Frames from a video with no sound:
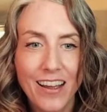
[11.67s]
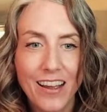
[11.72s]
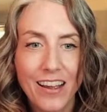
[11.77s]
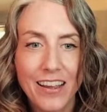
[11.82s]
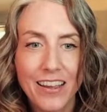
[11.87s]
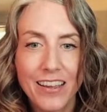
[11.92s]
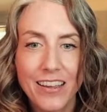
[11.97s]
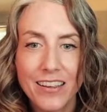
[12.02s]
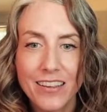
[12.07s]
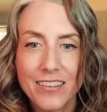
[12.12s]

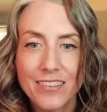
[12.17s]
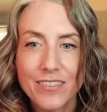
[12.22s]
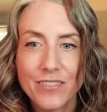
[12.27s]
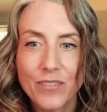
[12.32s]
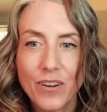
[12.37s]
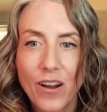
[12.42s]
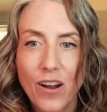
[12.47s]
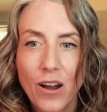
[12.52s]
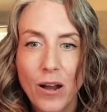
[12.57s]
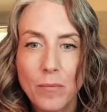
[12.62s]
I
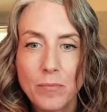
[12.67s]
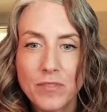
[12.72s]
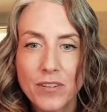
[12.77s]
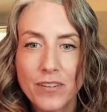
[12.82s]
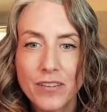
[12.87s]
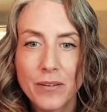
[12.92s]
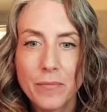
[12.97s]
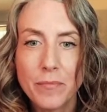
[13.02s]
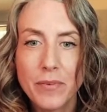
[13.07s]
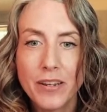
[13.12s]
hopped
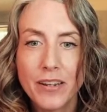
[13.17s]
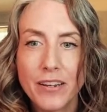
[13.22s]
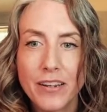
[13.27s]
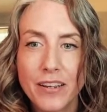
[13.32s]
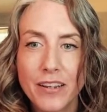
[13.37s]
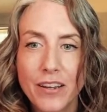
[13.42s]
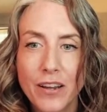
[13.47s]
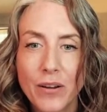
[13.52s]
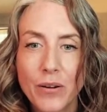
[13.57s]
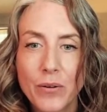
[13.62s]
on a minute
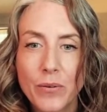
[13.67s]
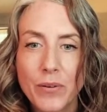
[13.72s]
ago.